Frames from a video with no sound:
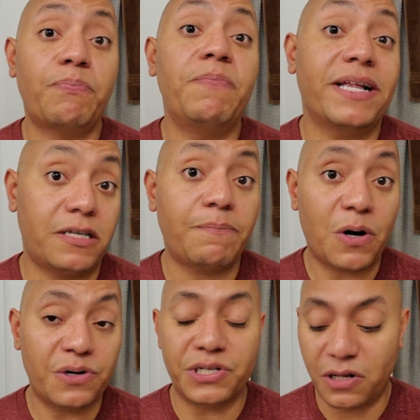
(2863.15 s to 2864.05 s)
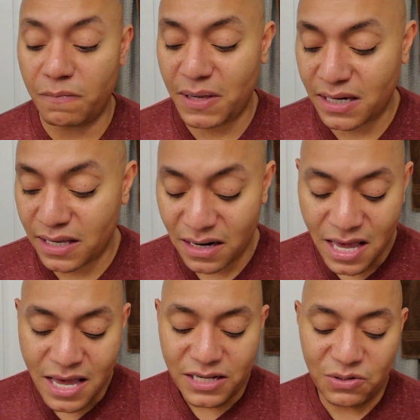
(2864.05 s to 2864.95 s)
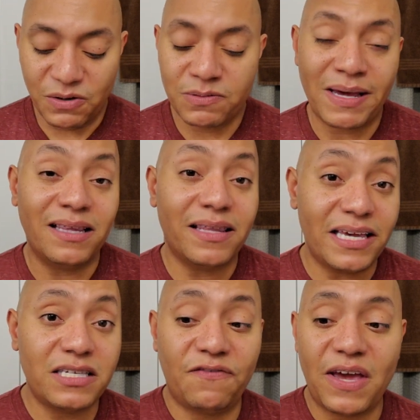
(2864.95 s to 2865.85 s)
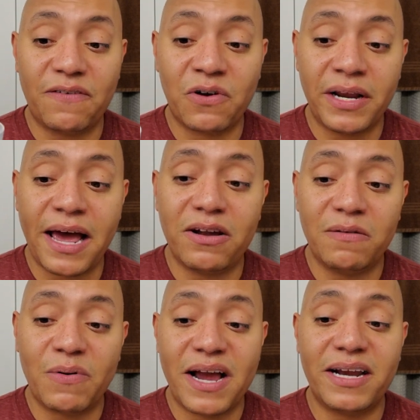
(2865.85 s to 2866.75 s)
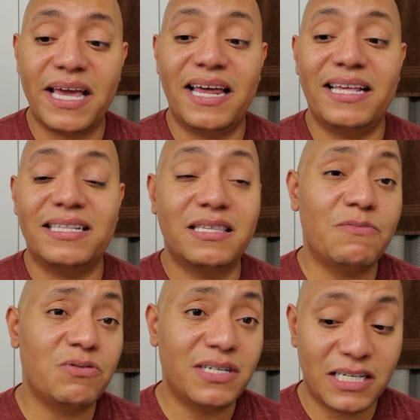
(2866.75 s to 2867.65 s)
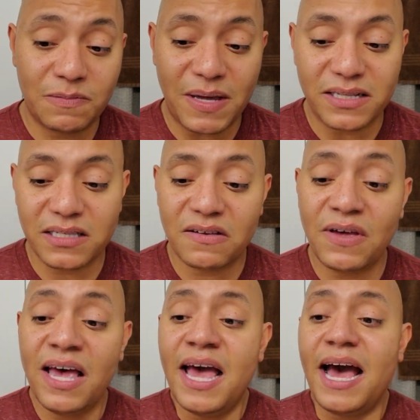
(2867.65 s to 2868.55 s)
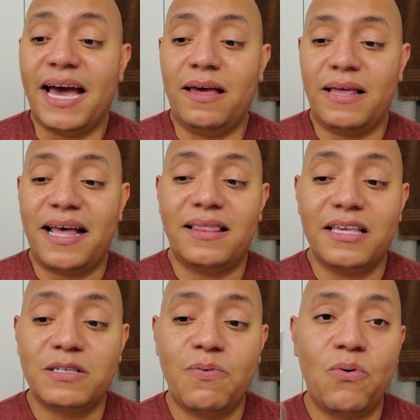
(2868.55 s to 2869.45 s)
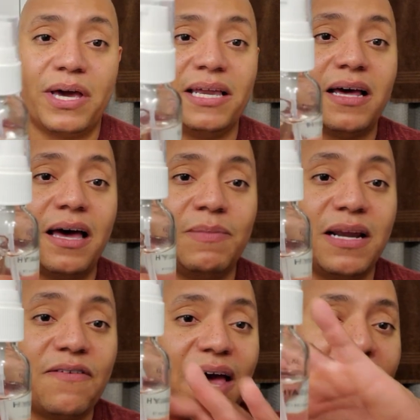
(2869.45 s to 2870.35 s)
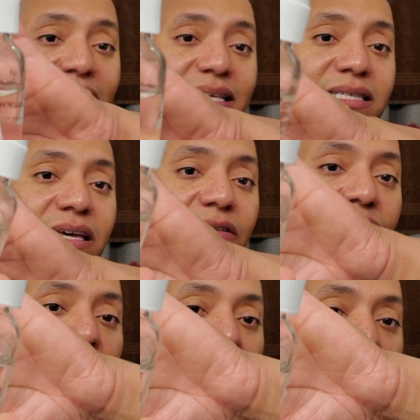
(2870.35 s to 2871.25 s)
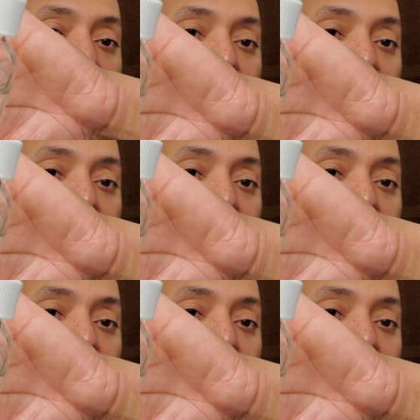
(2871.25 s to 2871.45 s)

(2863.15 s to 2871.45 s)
That's a personal opinion. So it was my least favorite out of the brand, and it's the most expensive. At this point, I mean, I've had this thing for,